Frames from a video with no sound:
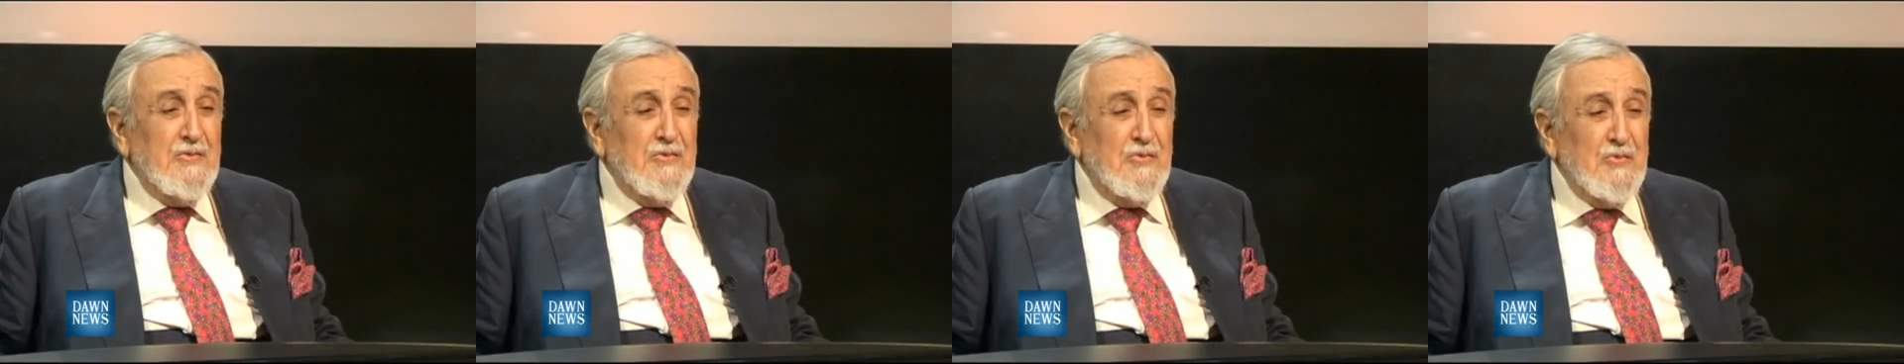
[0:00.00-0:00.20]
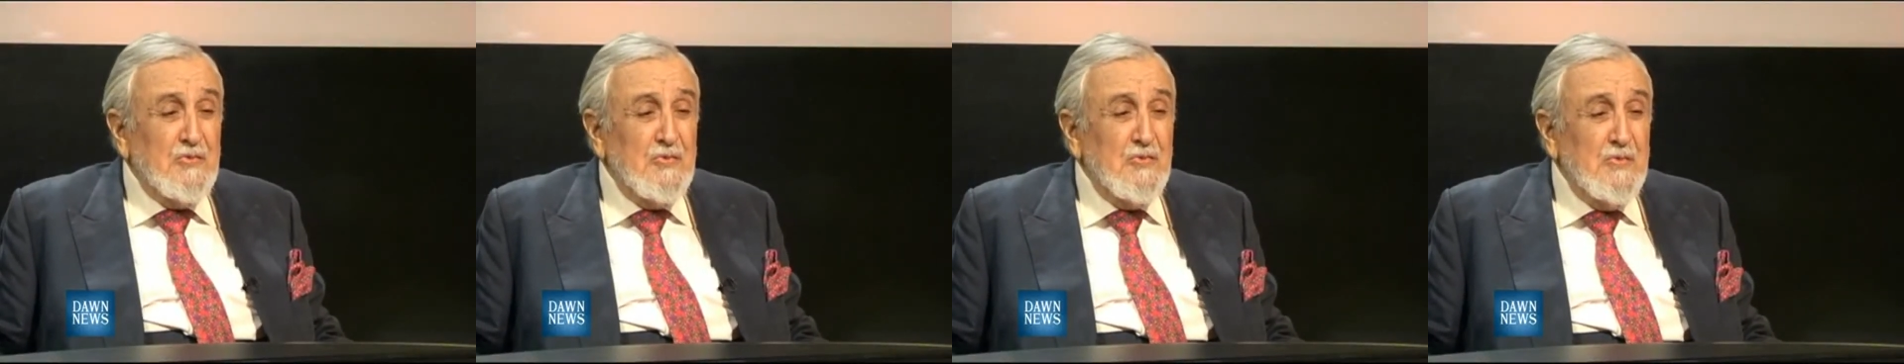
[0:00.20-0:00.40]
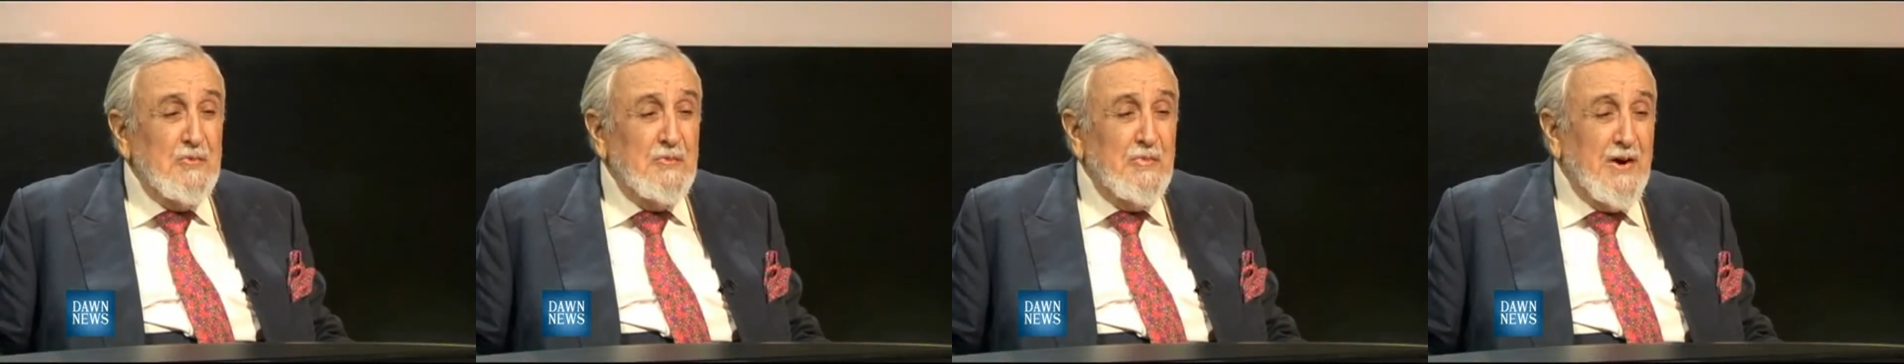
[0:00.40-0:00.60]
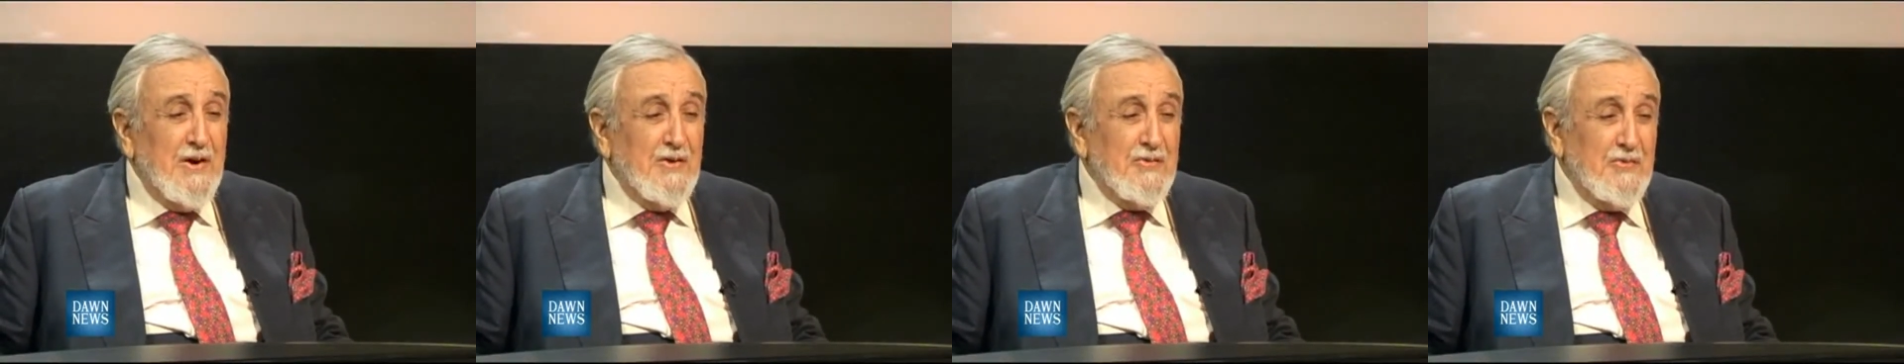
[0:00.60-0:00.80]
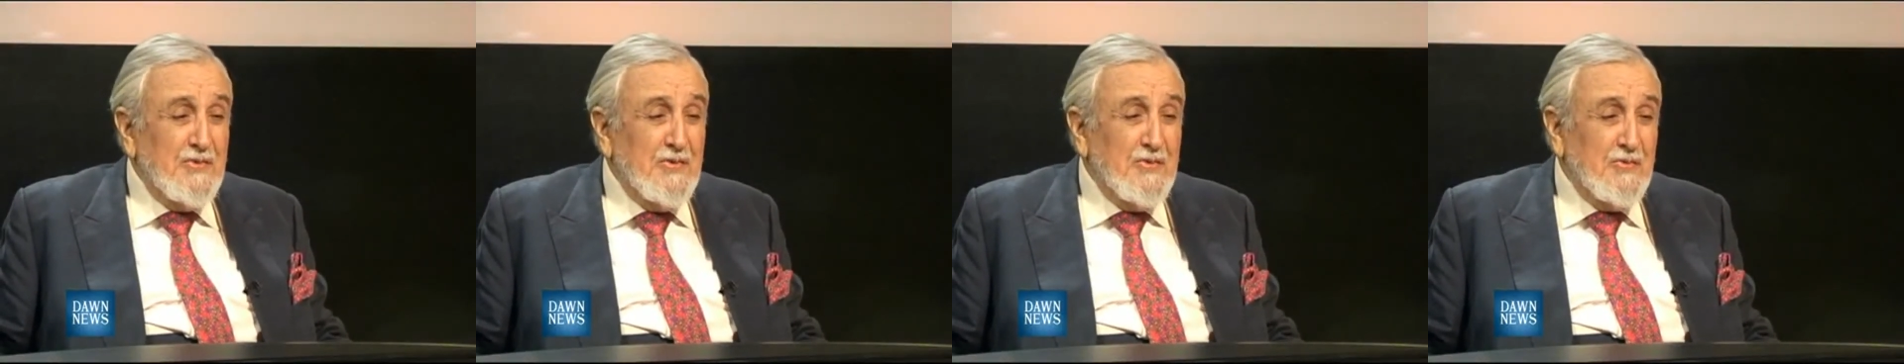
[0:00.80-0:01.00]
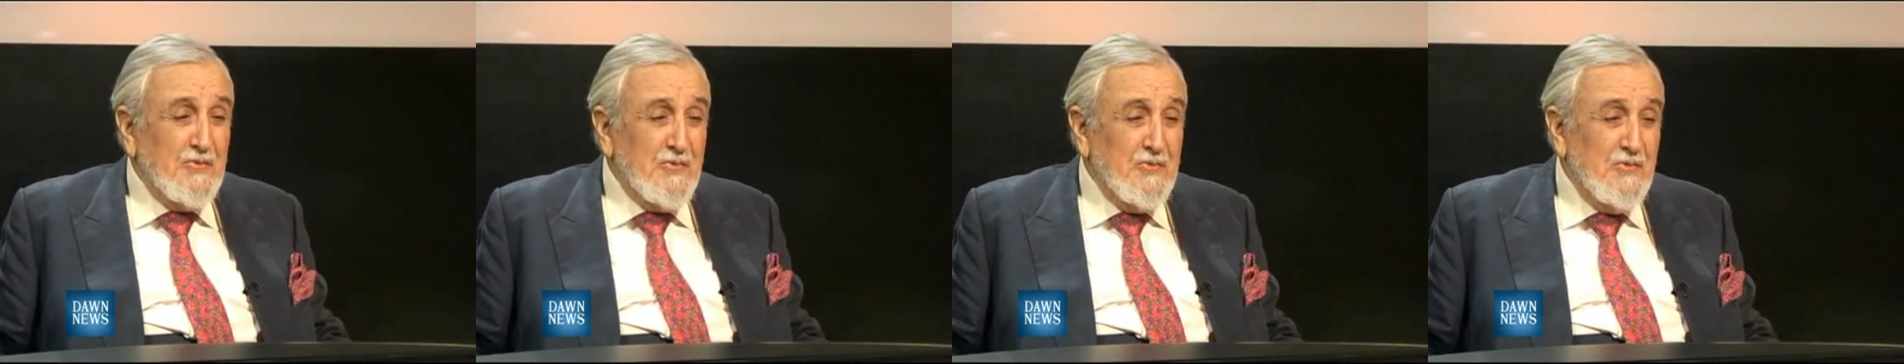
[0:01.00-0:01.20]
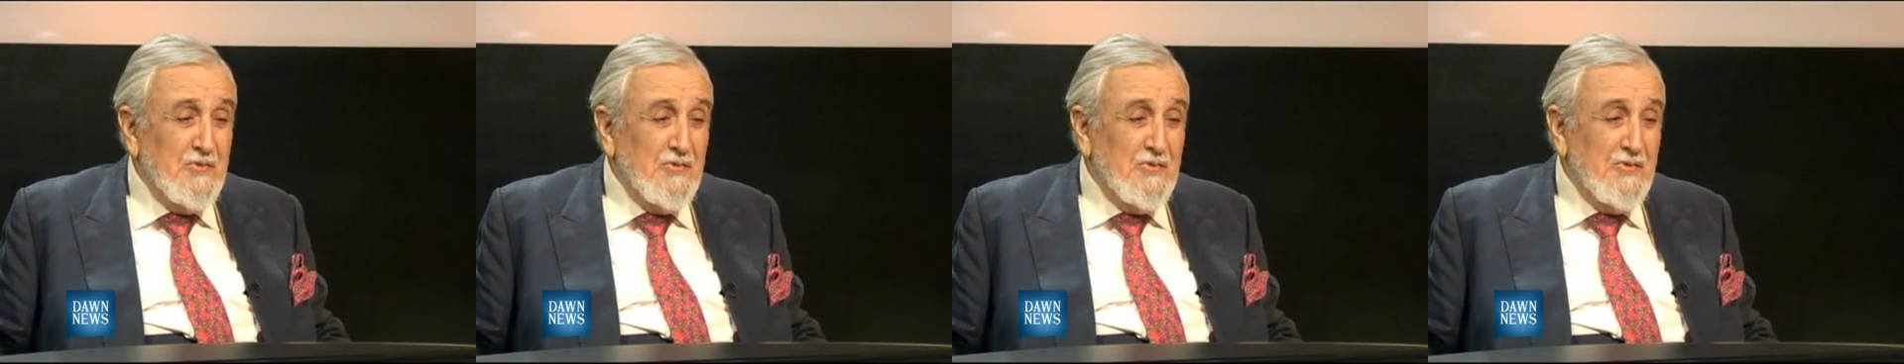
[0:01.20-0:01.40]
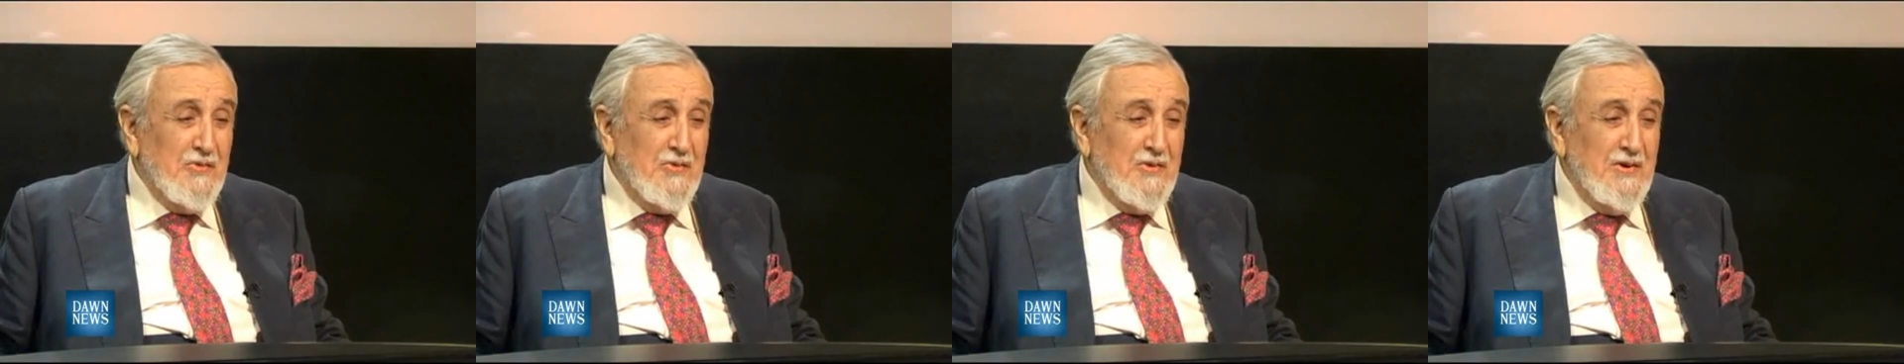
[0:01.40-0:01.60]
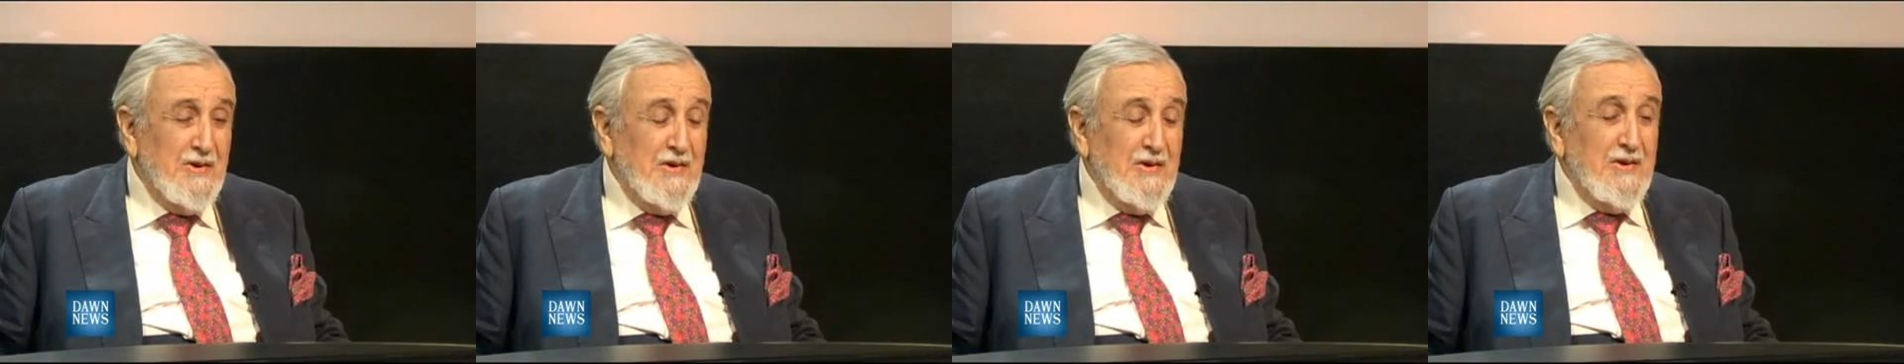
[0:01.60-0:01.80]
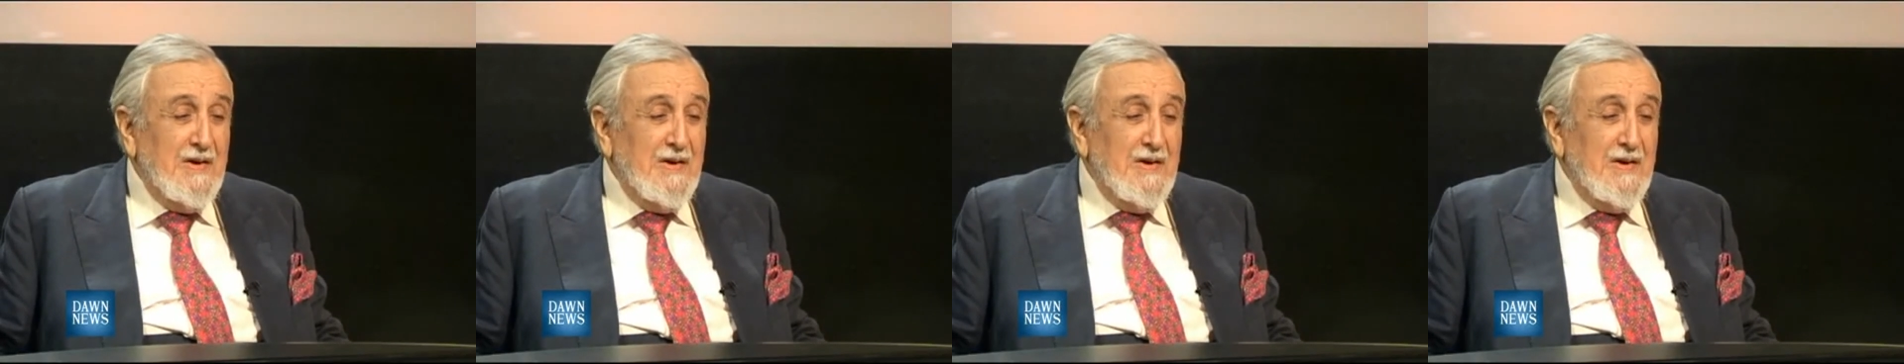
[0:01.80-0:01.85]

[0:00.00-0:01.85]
two Parsi schools,